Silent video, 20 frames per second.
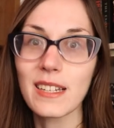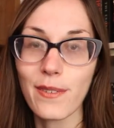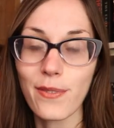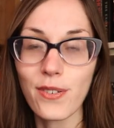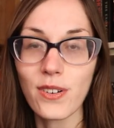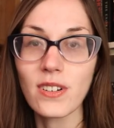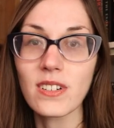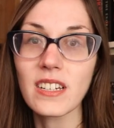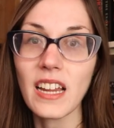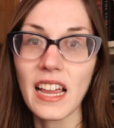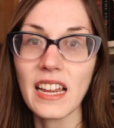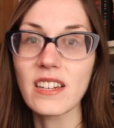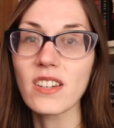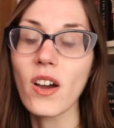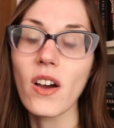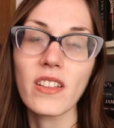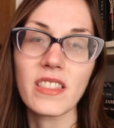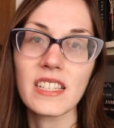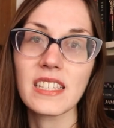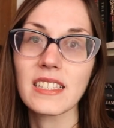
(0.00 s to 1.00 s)
different, and
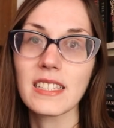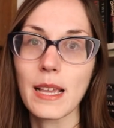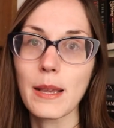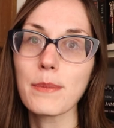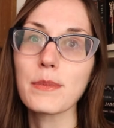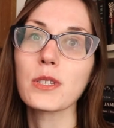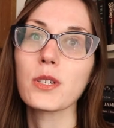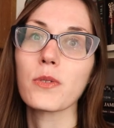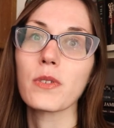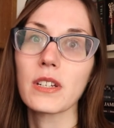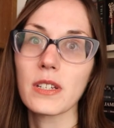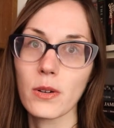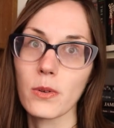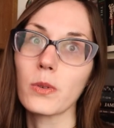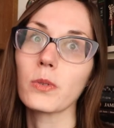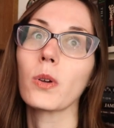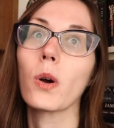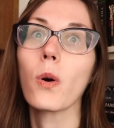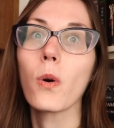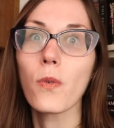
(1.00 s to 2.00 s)
not the same story
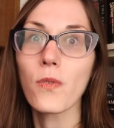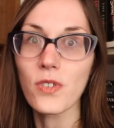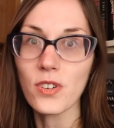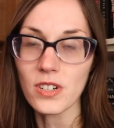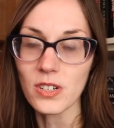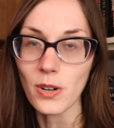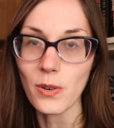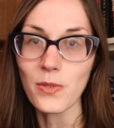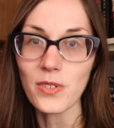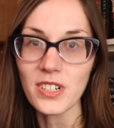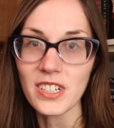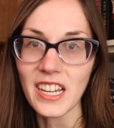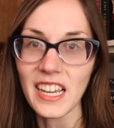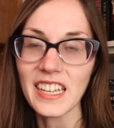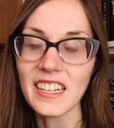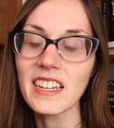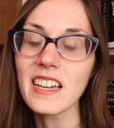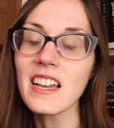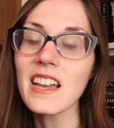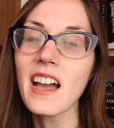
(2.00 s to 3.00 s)
told over and over
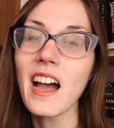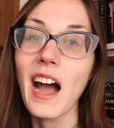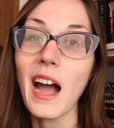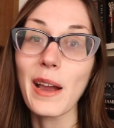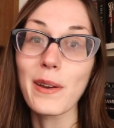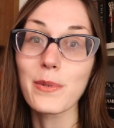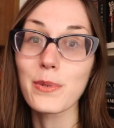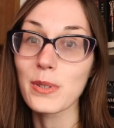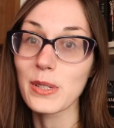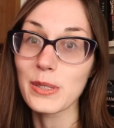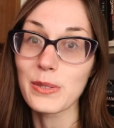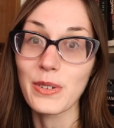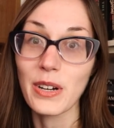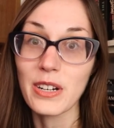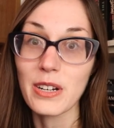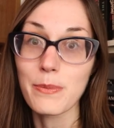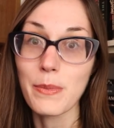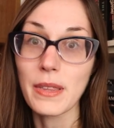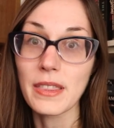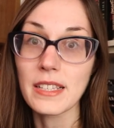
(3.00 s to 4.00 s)
again, I really
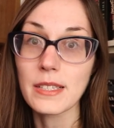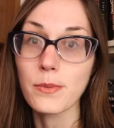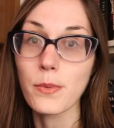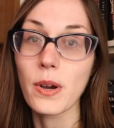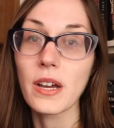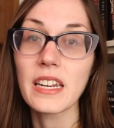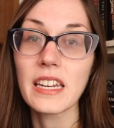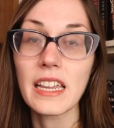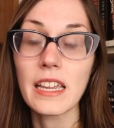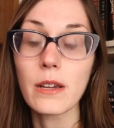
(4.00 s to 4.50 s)
recommend this one.